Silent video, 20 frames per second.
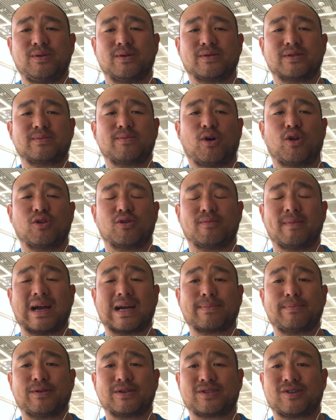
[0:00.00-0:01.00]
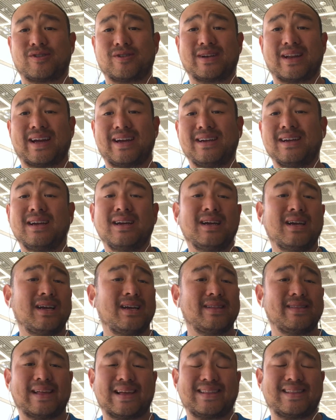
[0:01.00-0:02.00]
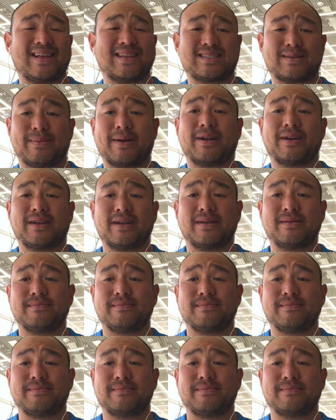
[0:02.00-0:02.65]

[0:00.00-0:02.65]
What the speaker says: smaller MacBooks are light. That's about it.